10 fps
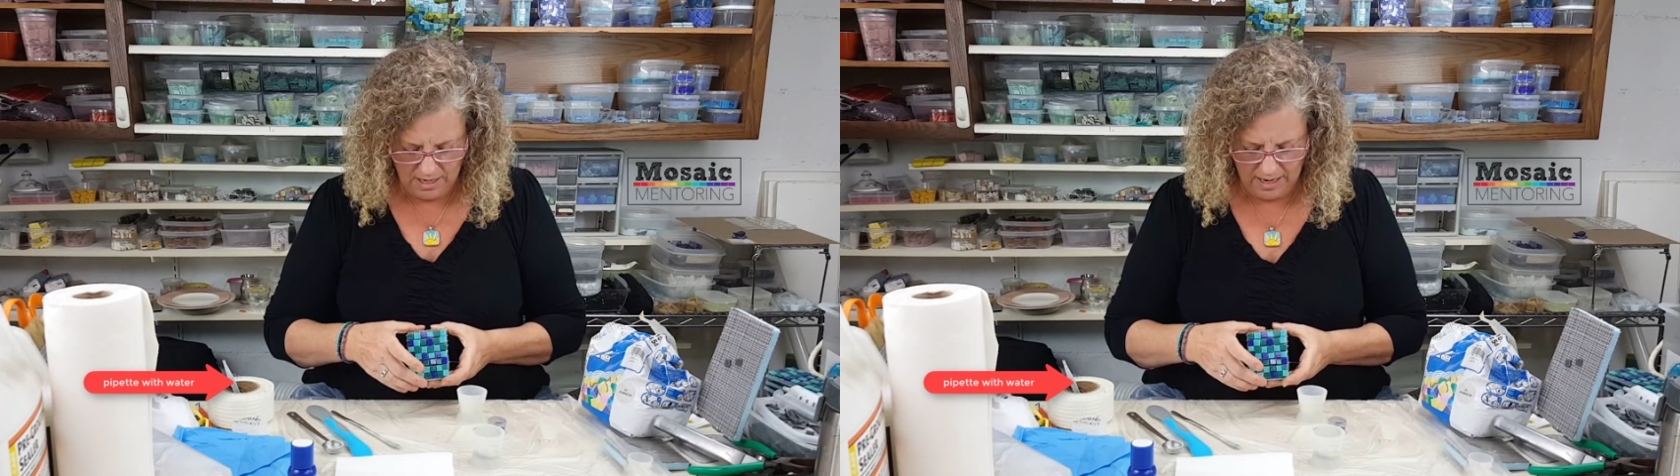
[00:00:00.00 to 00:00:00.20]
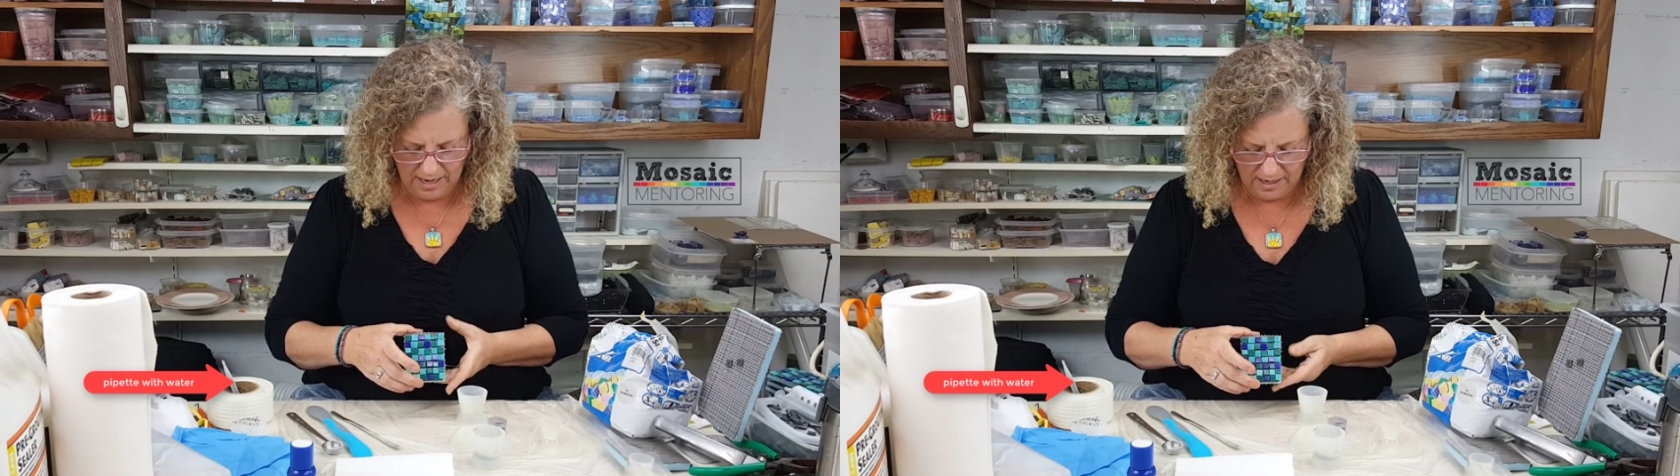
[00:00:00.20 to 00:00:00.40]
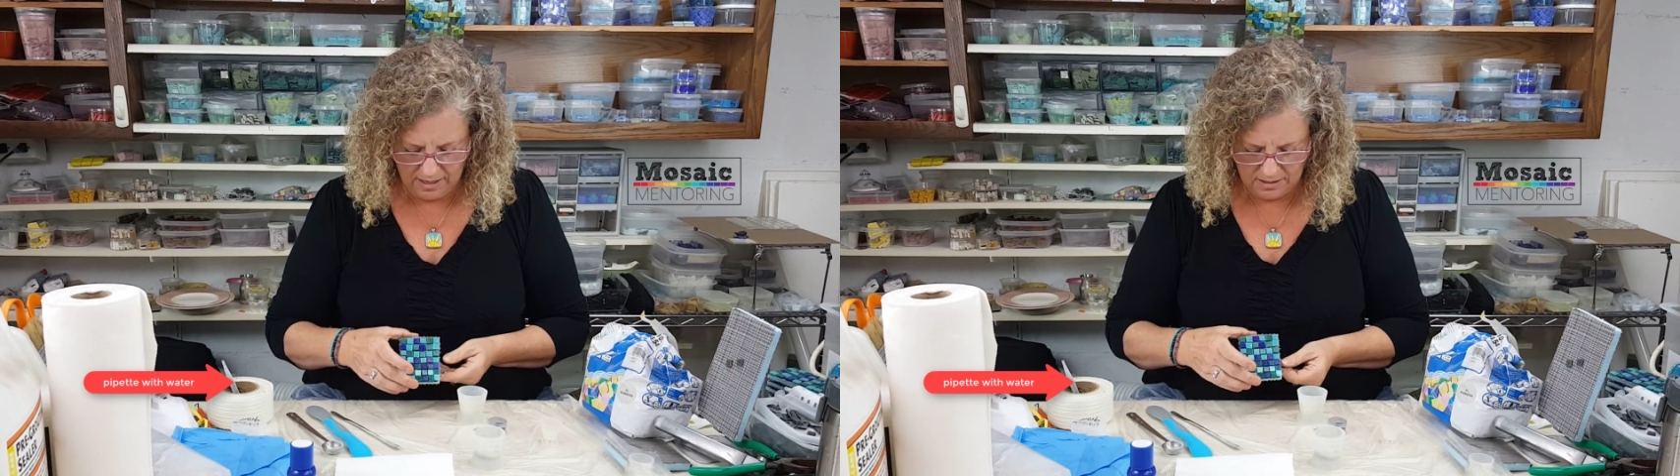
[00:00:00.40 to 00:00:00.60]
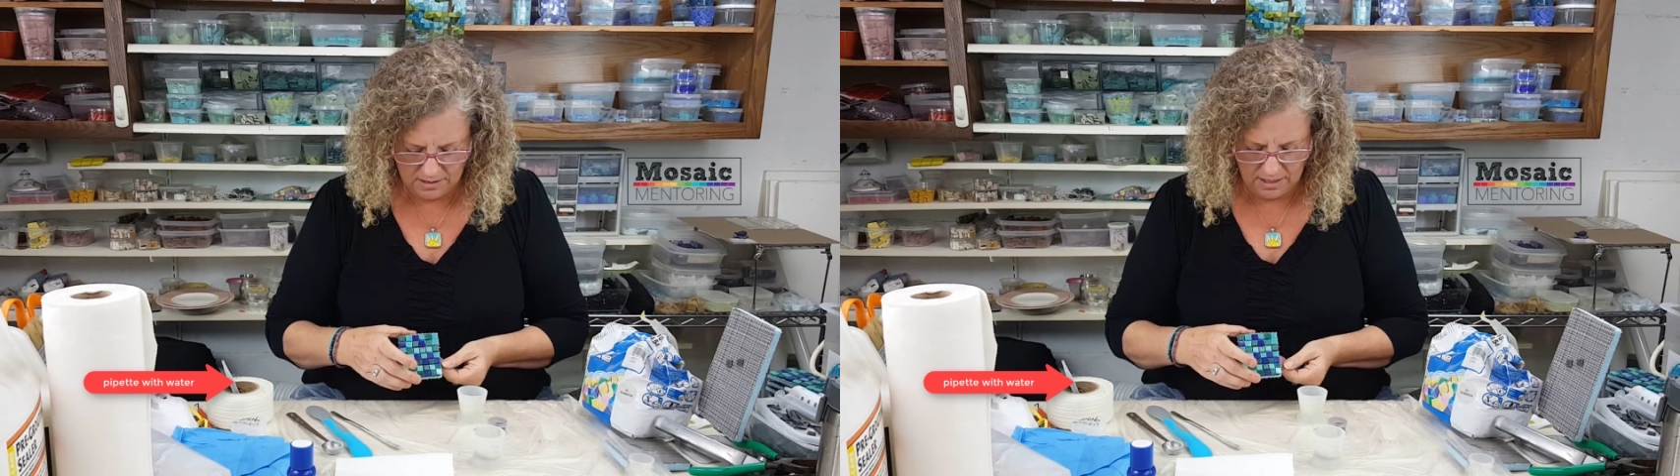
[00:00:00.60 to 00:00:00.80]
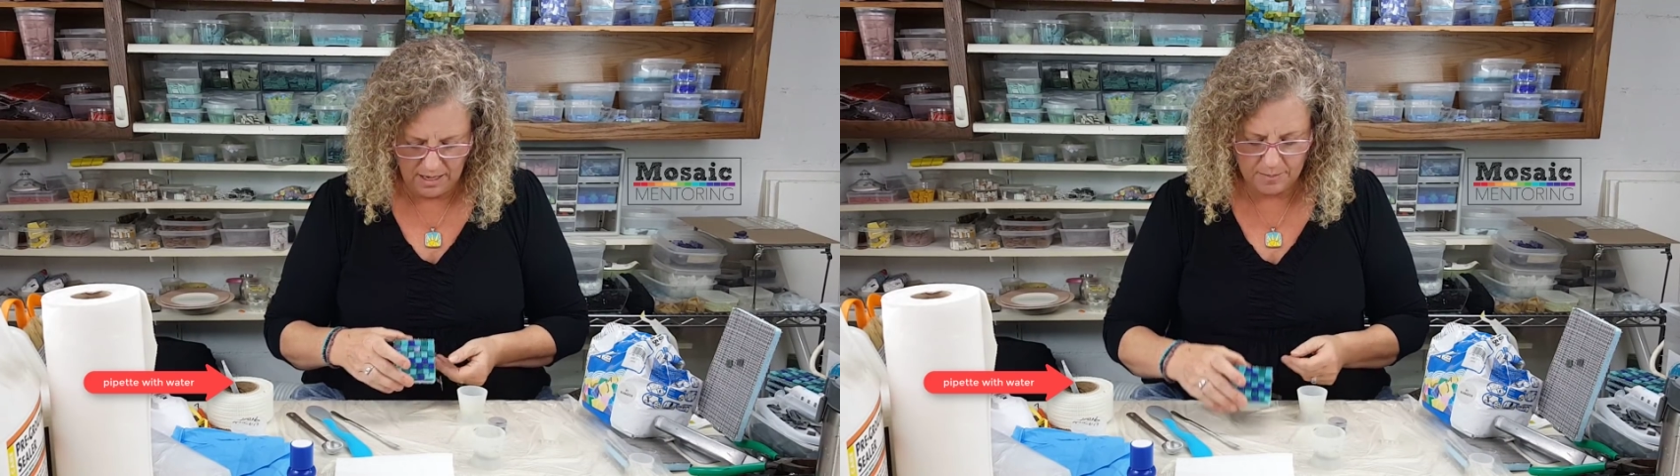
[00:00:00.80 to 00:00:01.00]

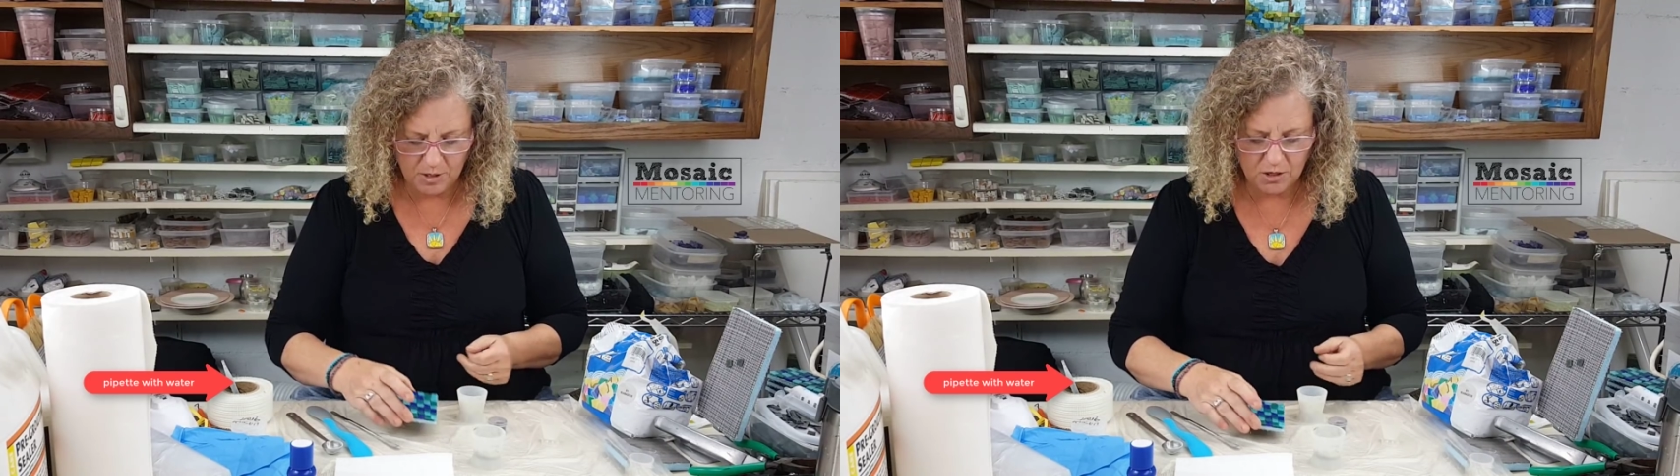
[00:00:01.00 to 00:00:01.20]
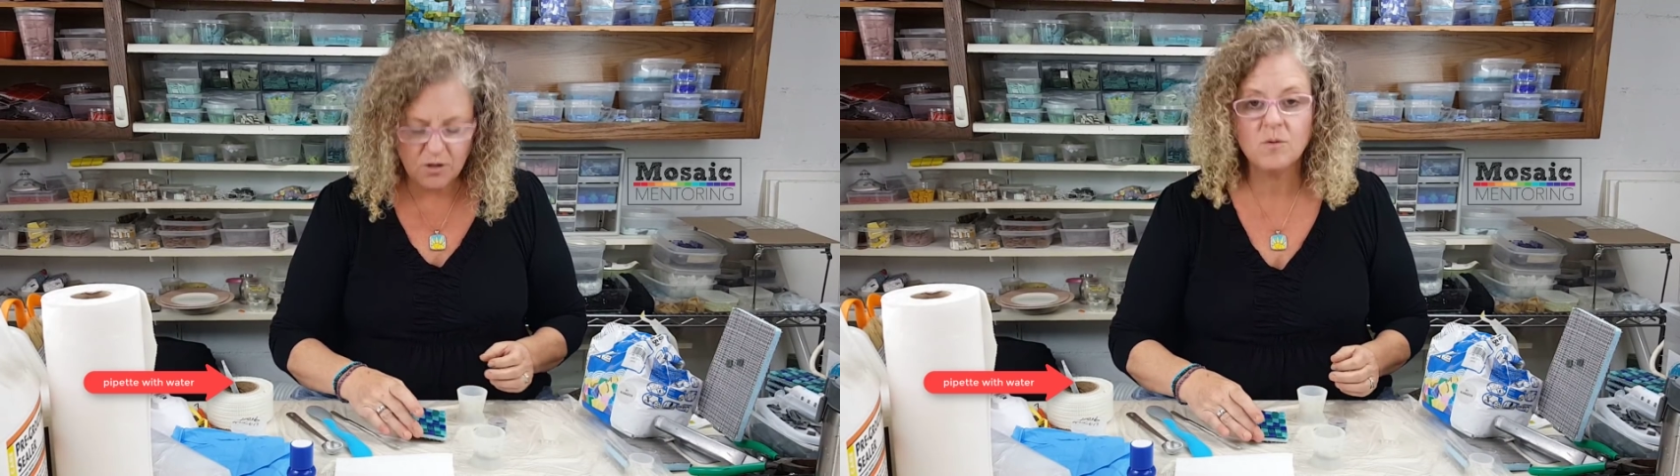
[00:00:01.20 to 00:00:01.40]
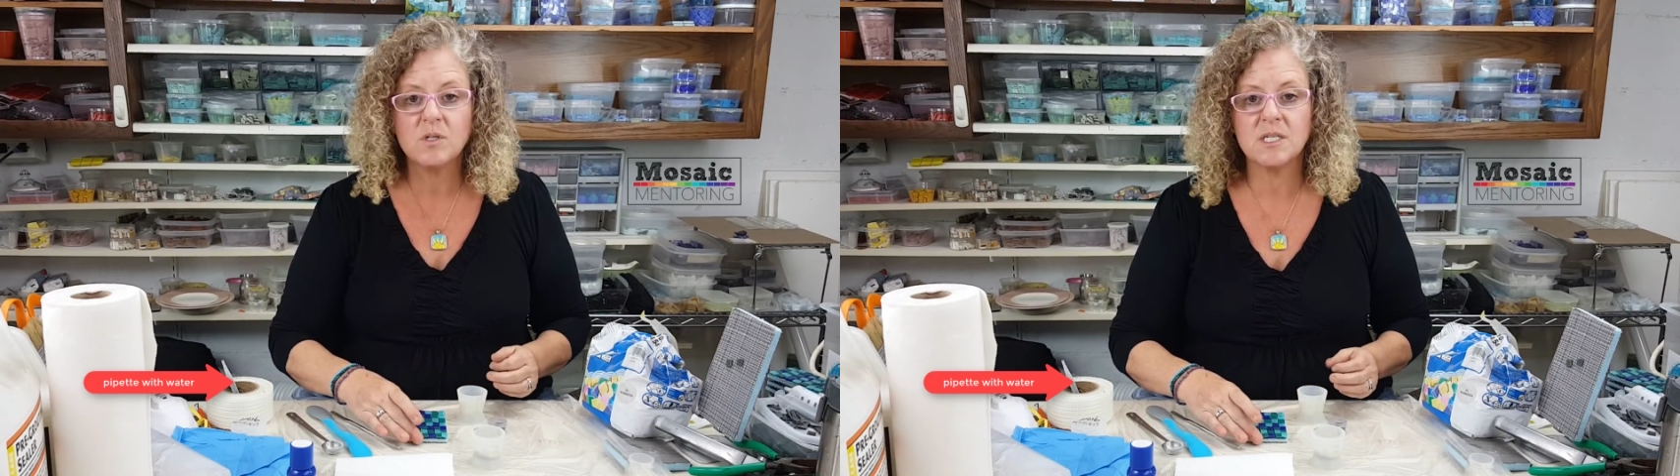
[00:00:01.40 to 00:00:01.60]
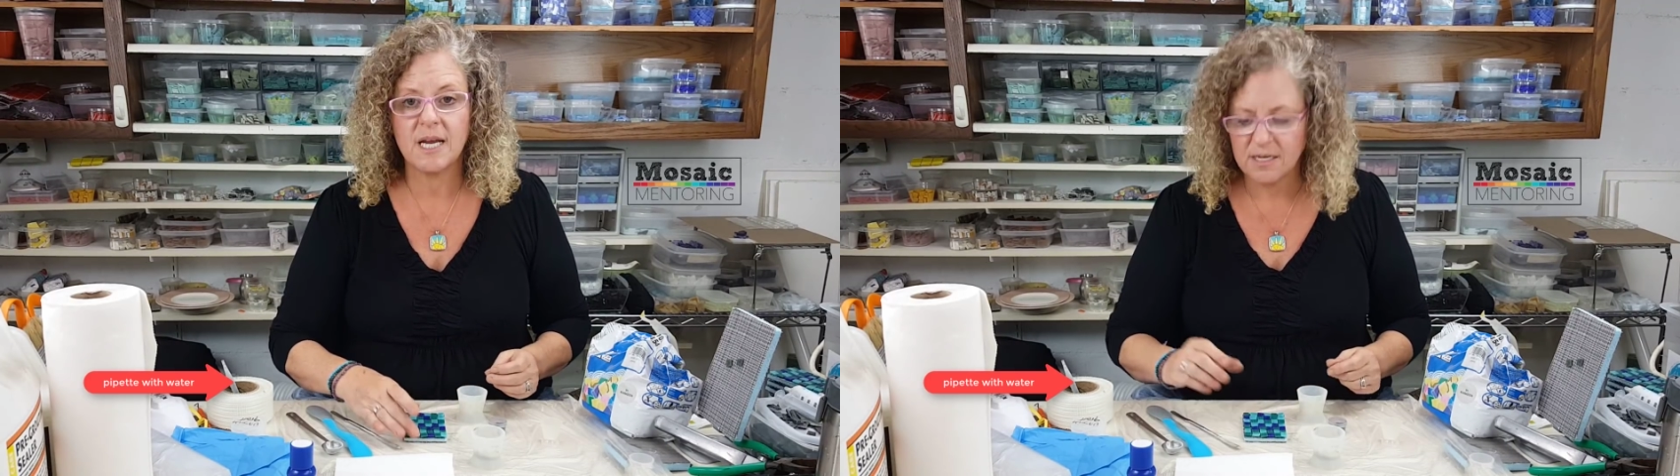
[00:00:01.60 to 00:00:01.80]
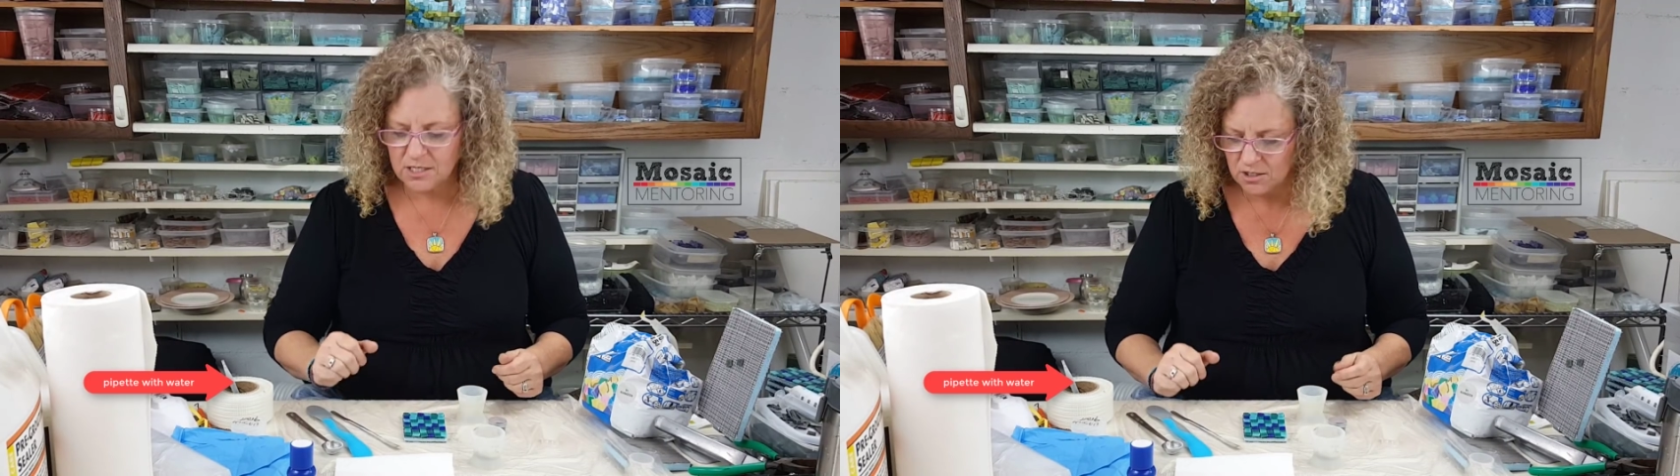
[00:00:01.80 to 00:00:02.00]
and I'm going to use
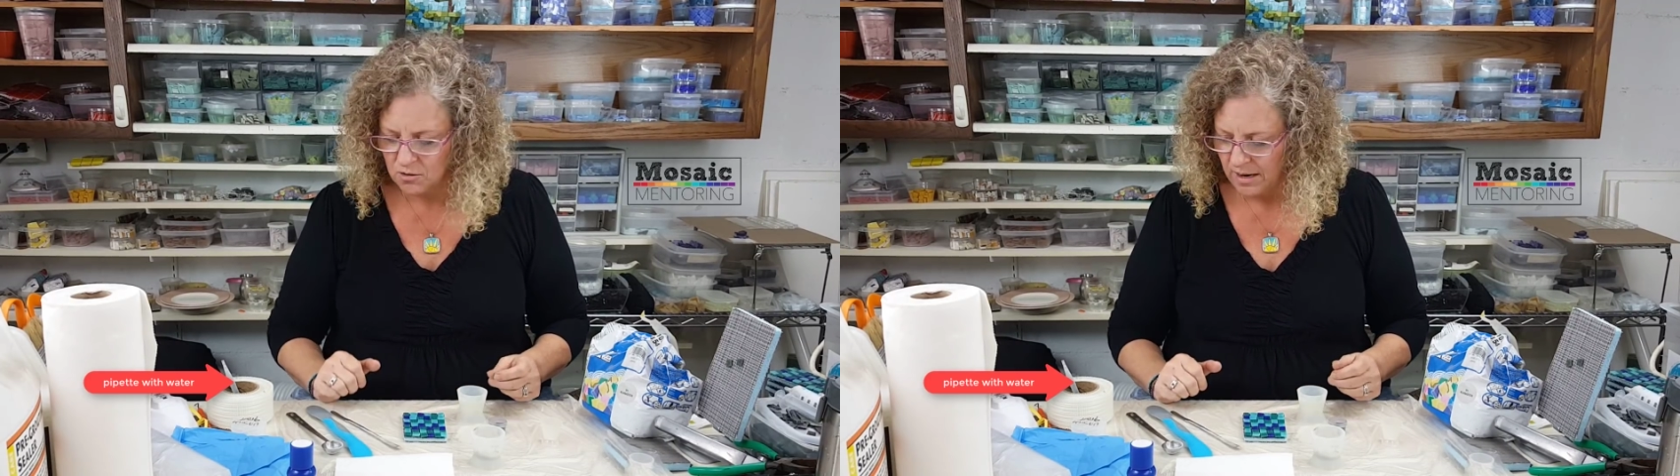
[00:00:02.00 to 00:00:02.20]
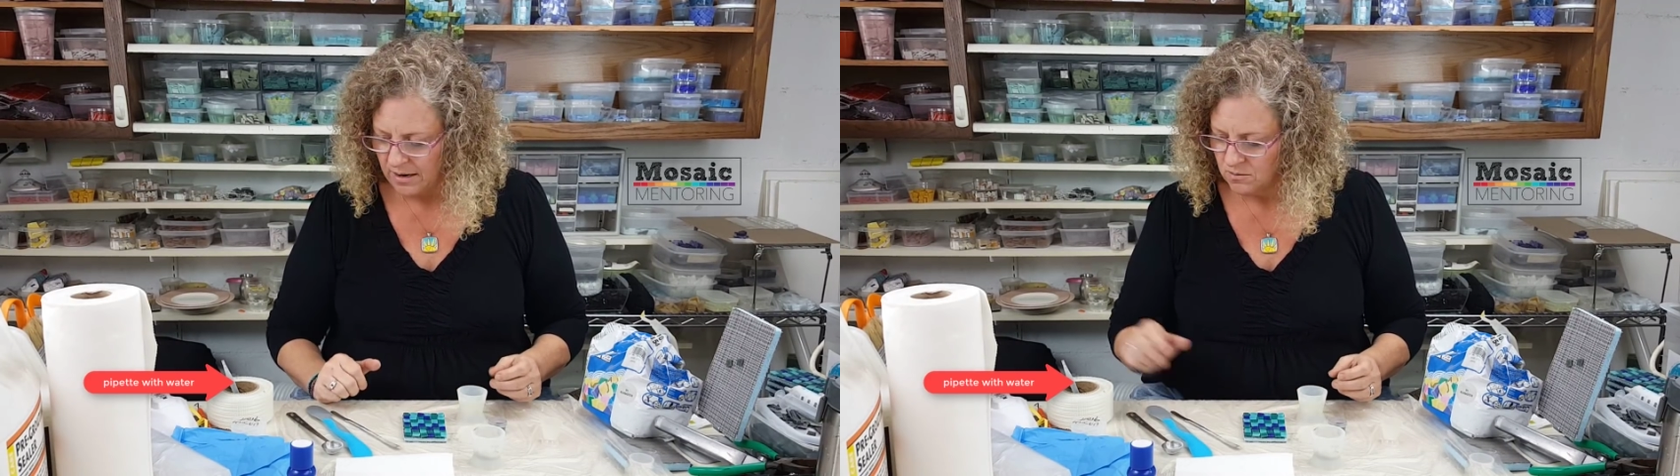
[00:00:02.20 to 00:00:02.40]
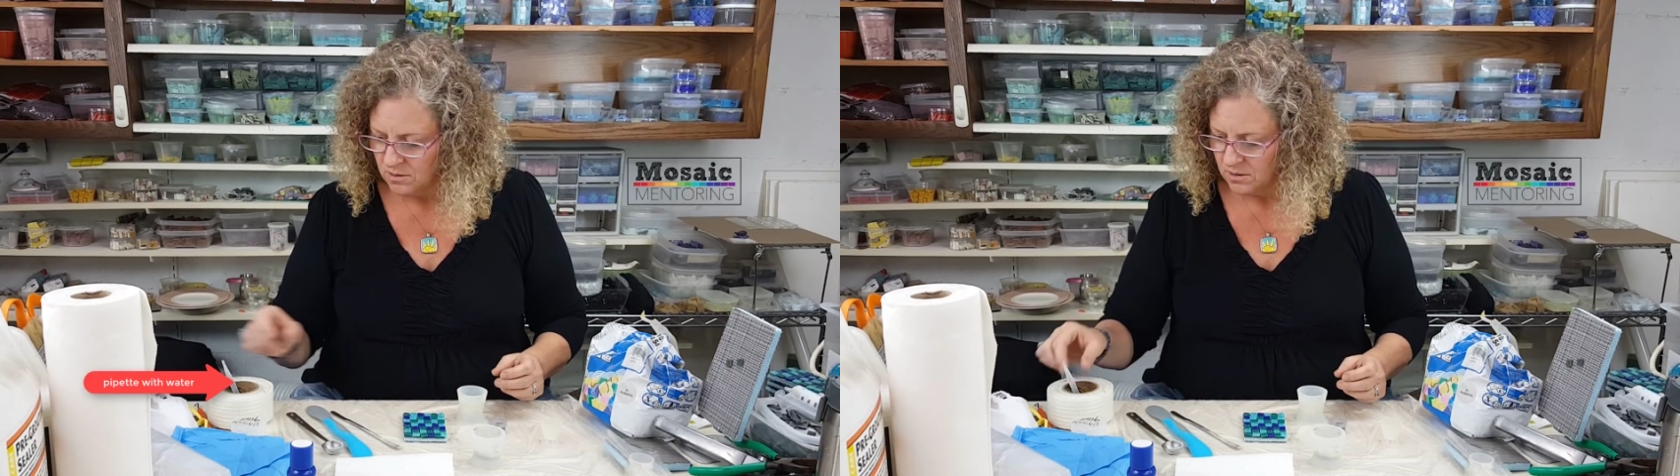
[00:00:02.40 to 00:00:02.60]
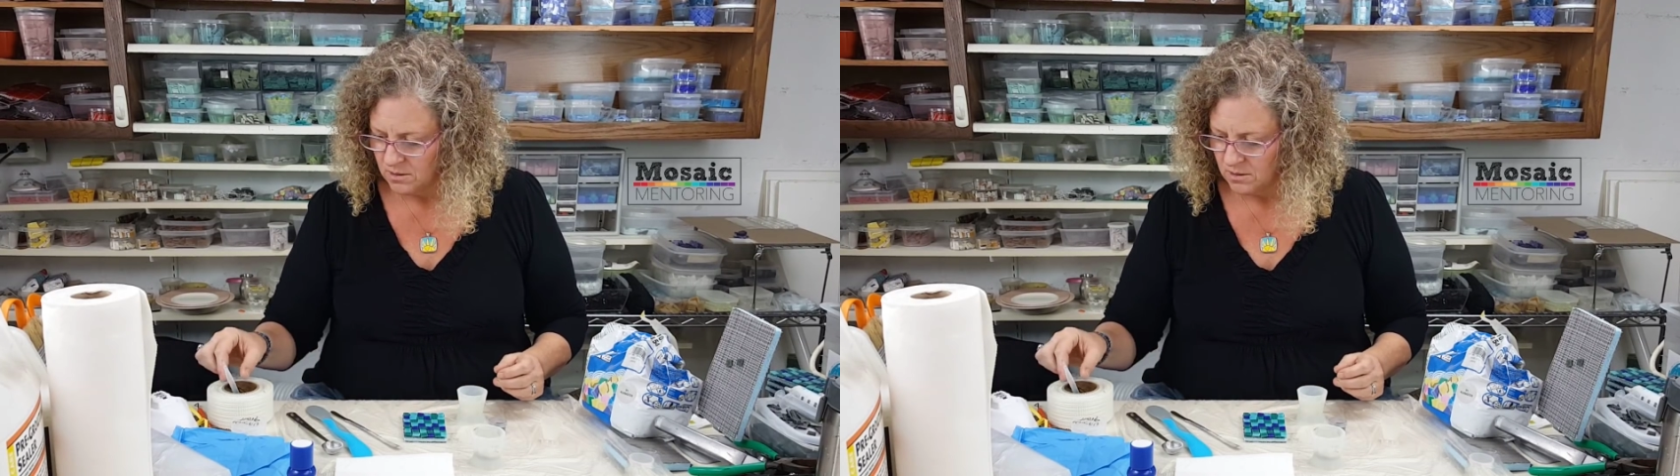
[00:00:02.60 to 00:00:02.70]
sanded grout.